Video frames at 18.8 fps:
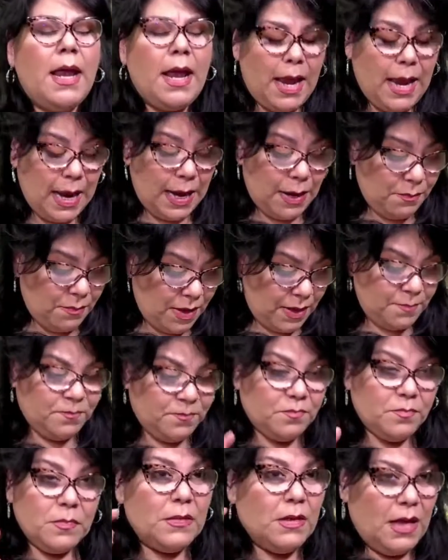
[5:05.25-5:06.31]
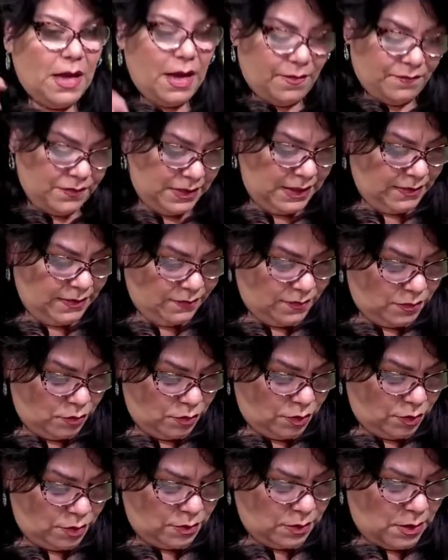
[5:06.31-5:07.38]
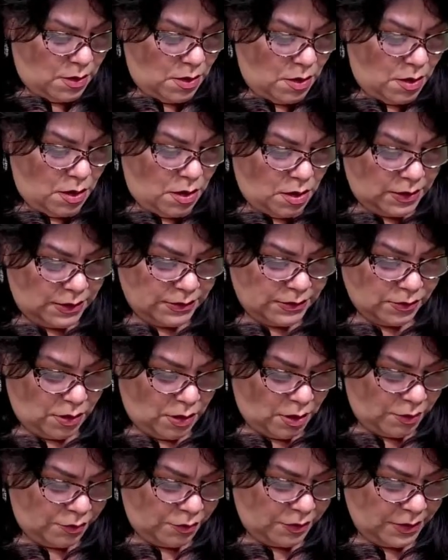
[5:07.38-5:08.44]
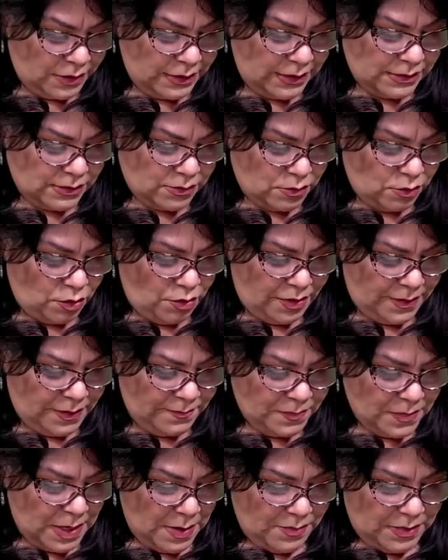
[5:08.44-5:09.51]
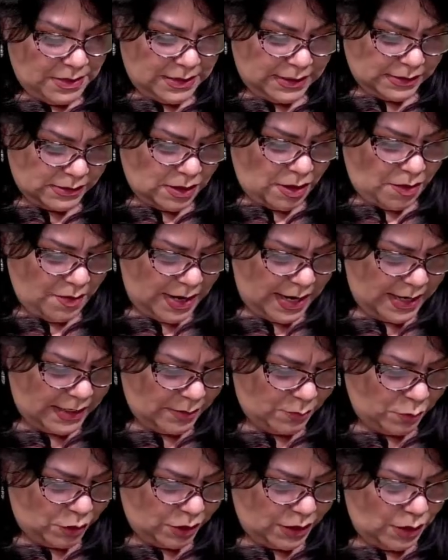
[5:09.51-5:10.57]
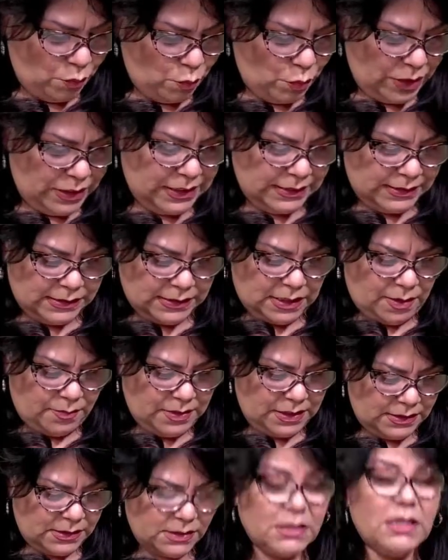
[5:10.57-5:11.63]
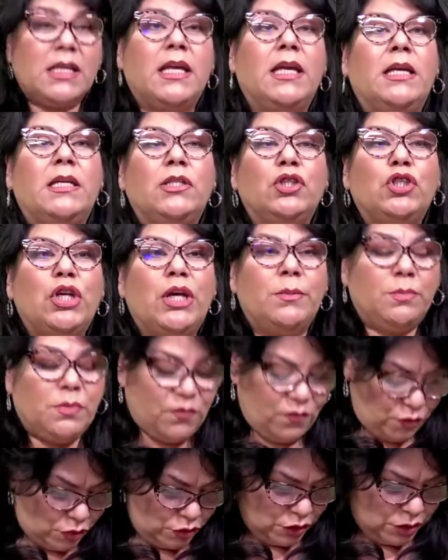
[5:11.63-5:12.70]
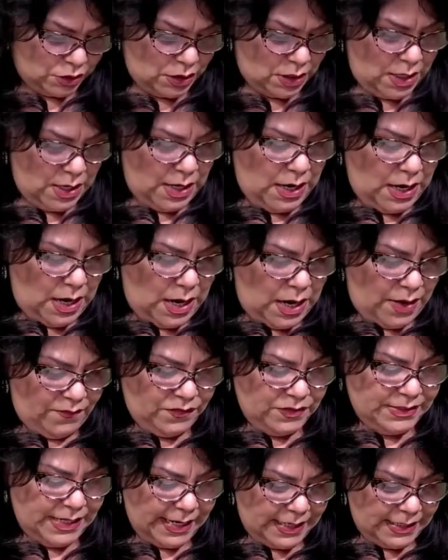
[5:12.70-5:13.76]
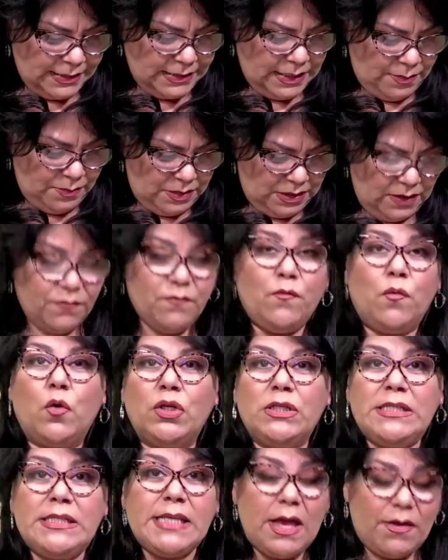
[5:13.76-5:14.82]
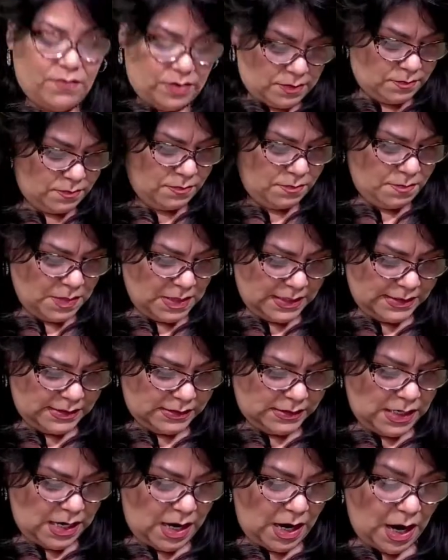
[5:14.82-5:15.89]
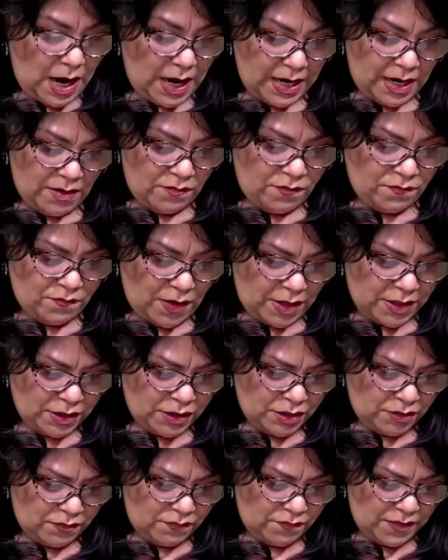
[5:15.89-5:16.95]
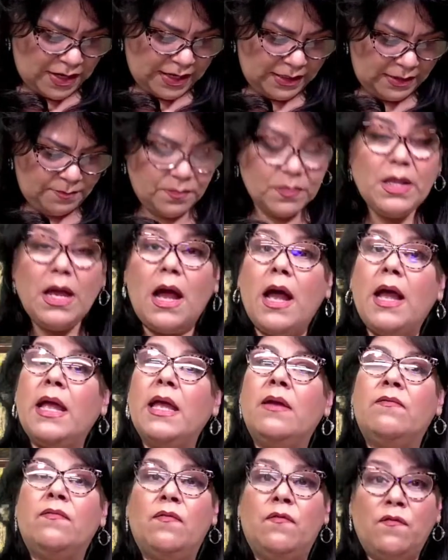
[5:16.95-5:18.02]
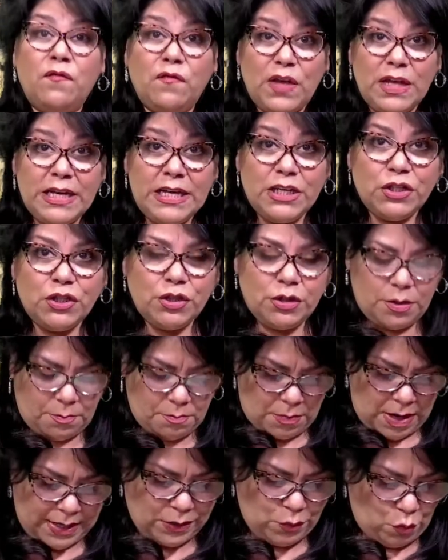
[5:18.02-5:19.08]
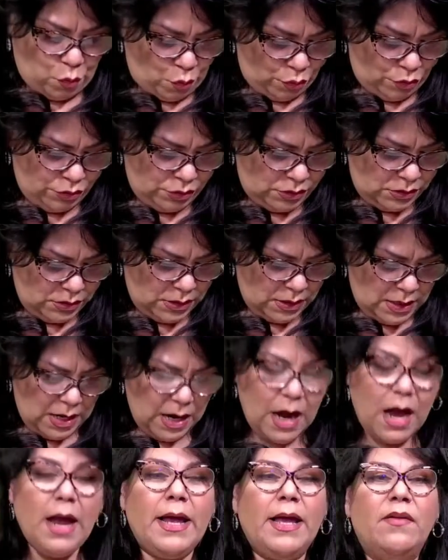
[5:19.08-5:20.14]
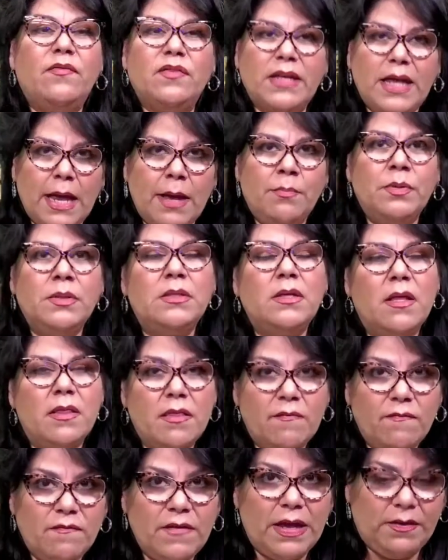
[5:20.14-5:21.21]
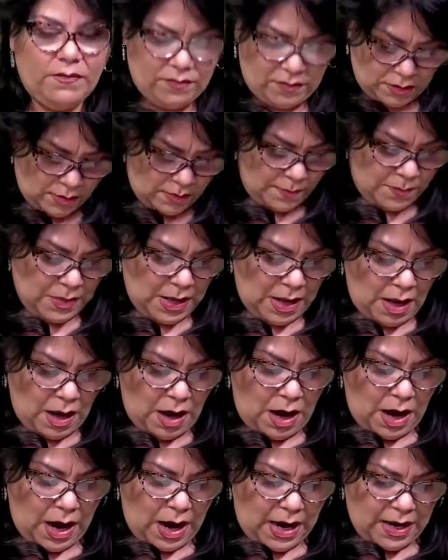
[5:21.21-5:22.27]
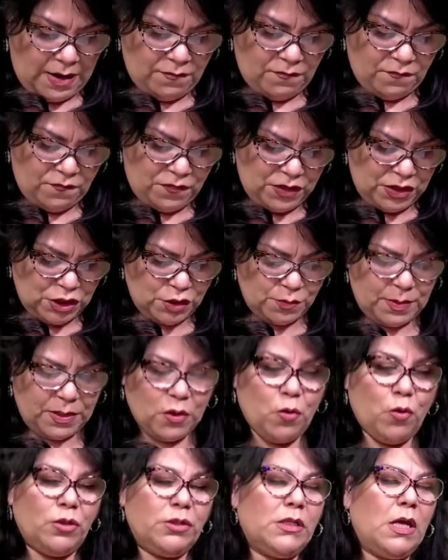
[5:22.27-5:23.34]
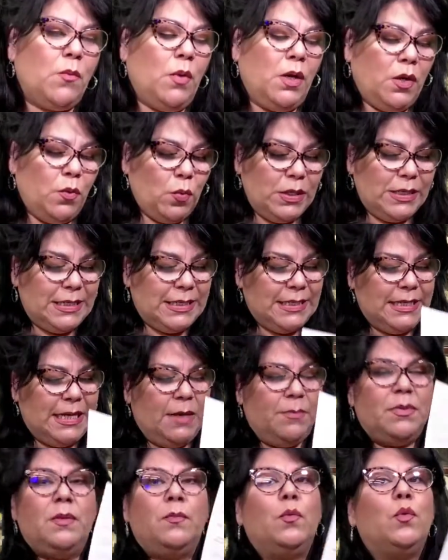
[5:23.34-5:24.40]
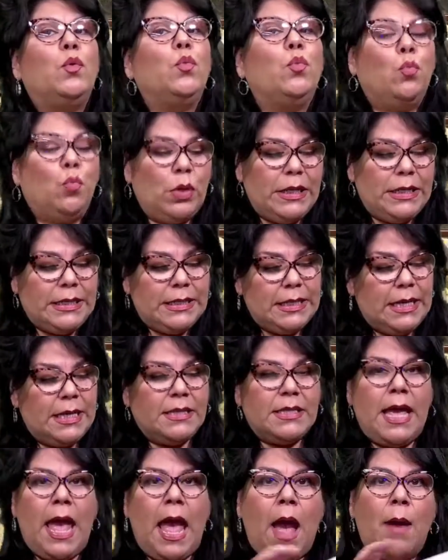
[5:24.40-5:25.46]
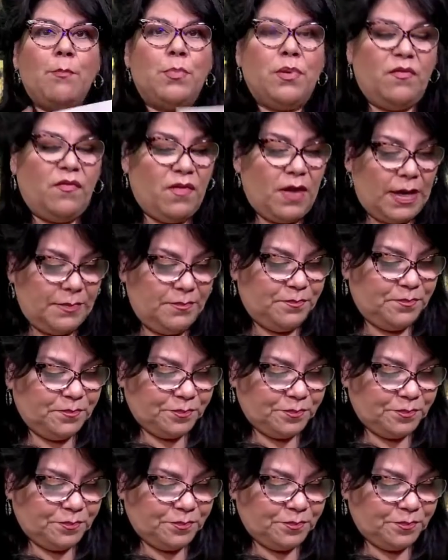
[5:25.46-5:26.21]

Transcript: Amen have to give the Lord all his honor and his glory. But let's go ahead. We're going to read this is this is the King James version of 2 Timothy 4 7. It says, I have fought a good fight, I have finished my course, I have kept the faith. I have finished my course. I want to read it again, but I'm going to read it in the Amplified.